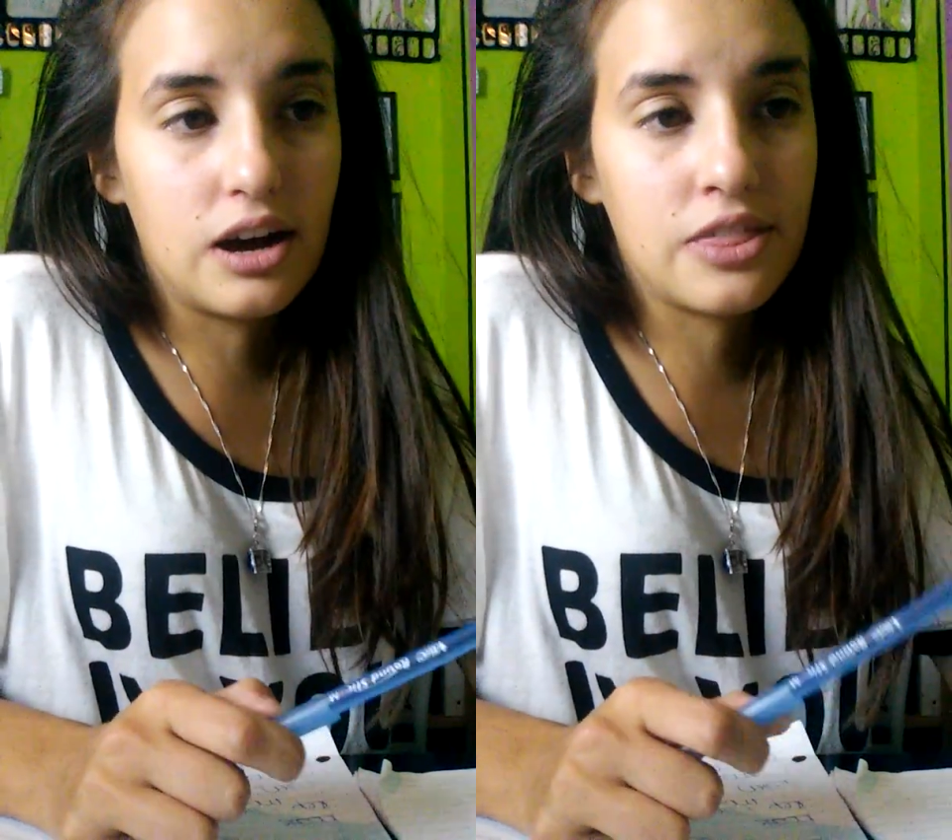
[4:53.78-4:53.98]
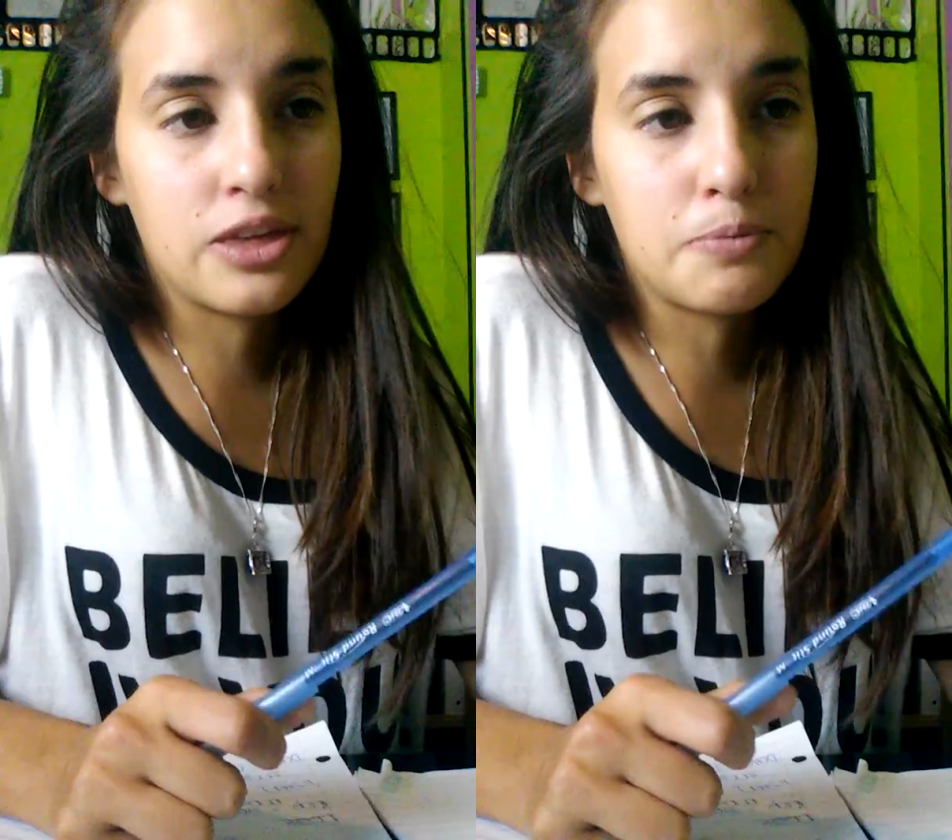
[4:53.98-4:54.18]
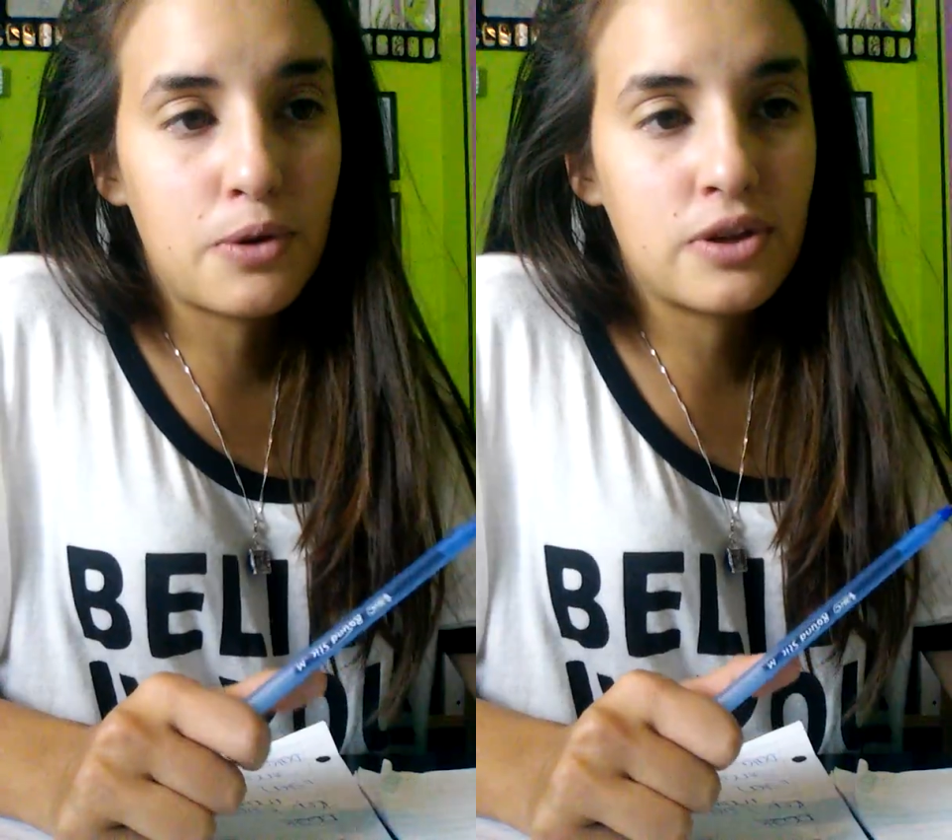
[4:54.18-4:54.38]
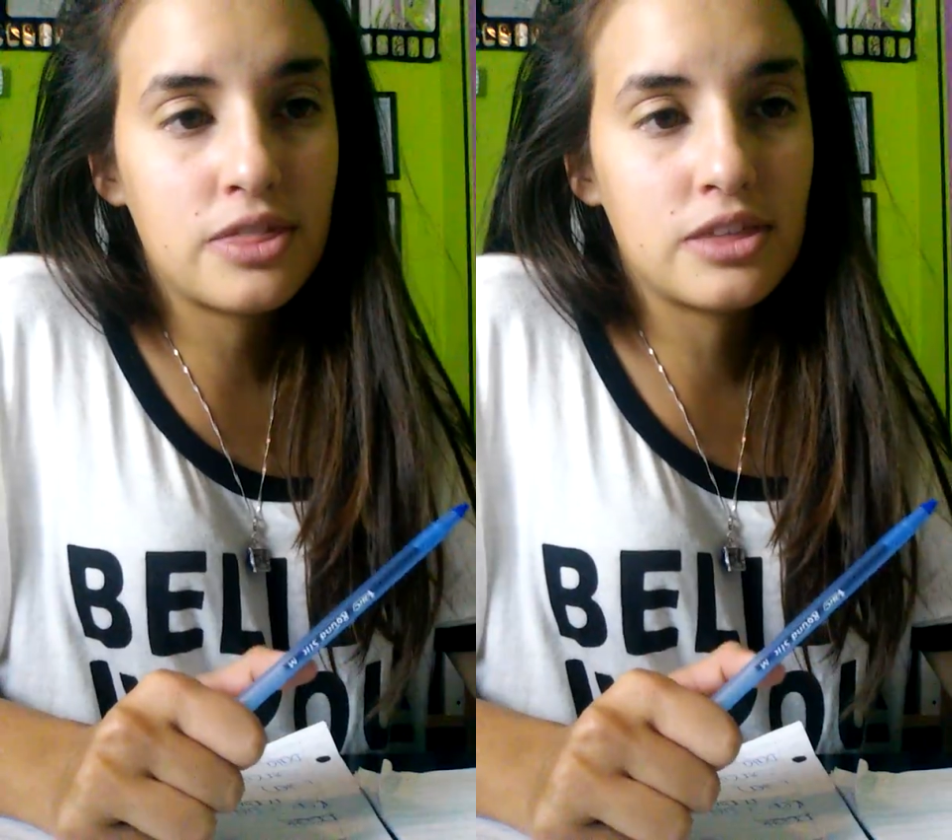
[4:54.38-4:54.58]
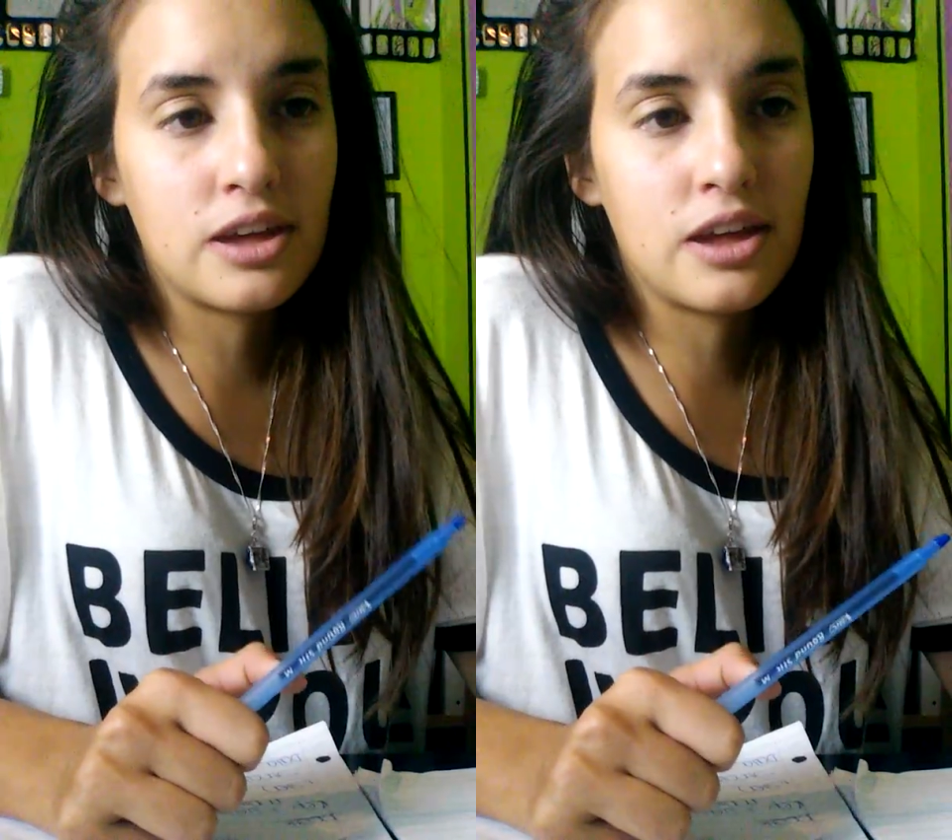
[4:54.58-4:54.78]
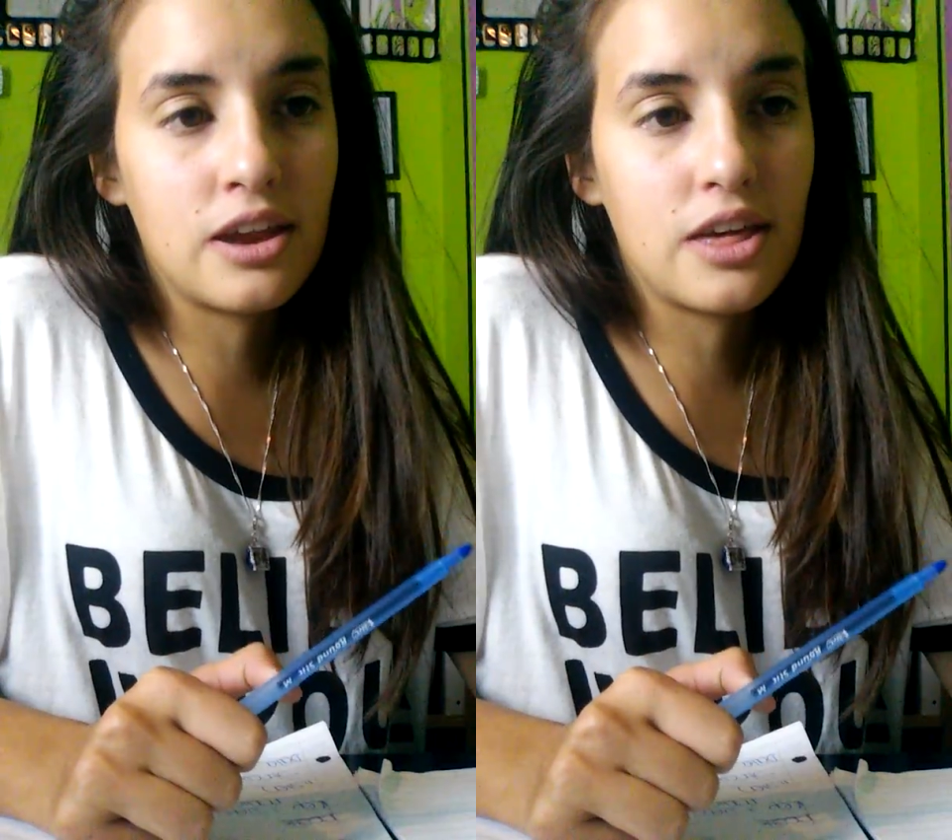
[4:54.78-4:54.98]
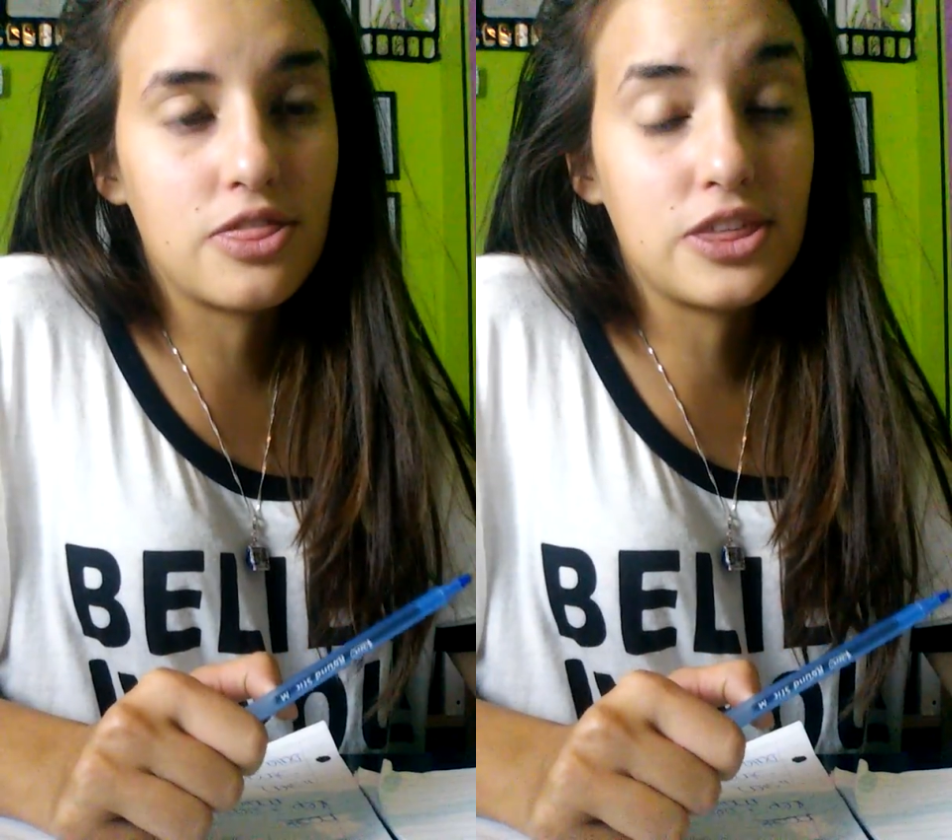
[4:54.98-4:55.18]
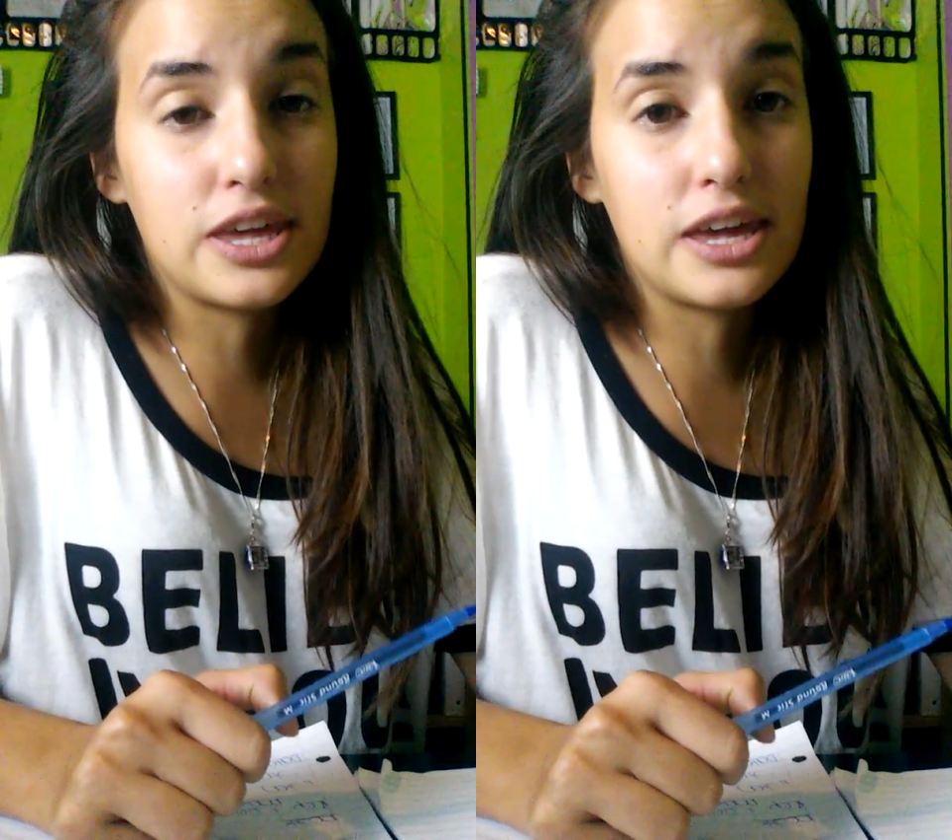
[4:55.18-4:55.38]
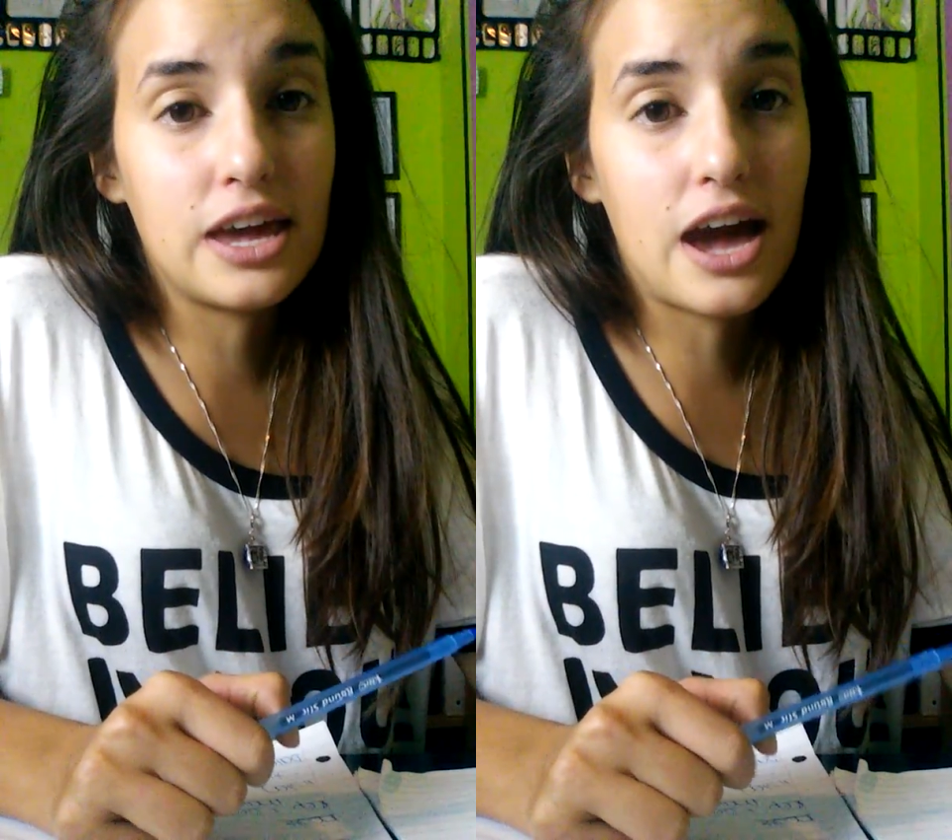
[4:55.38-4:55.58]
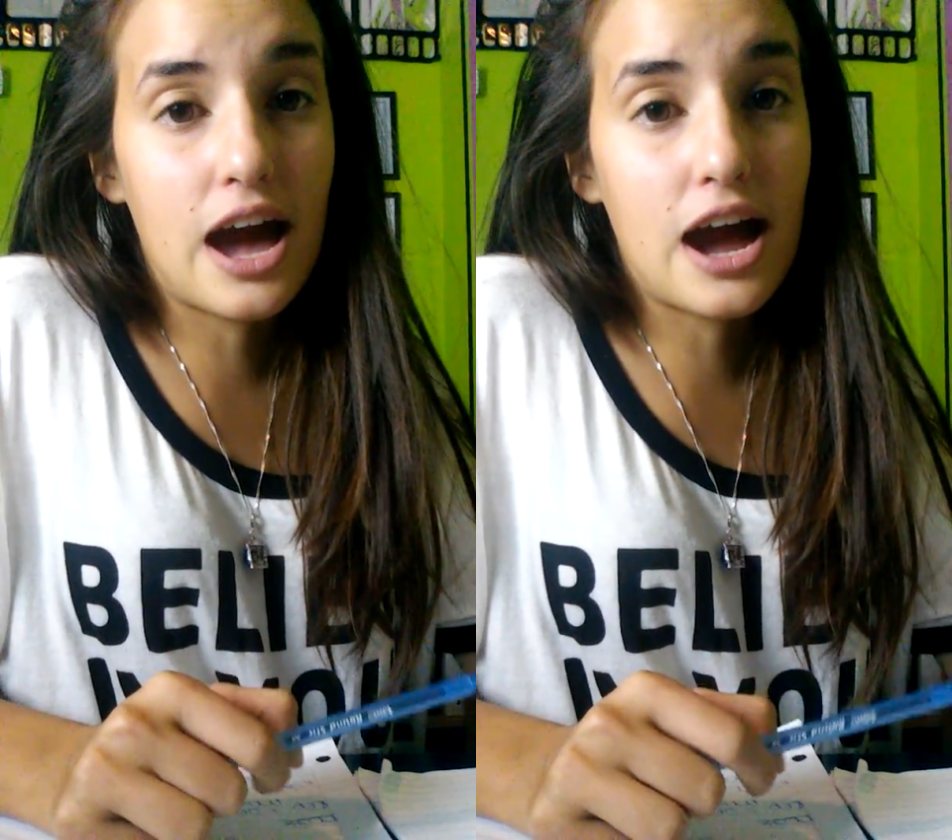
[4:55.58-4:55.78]
and the opponent than
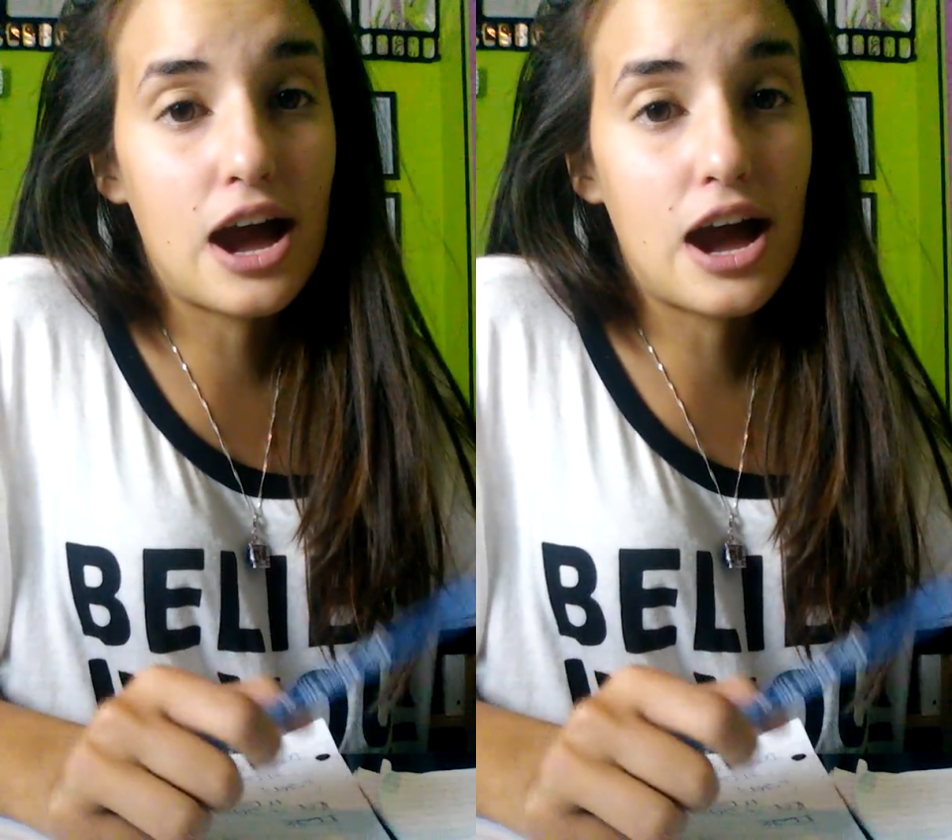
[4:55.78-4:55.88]
the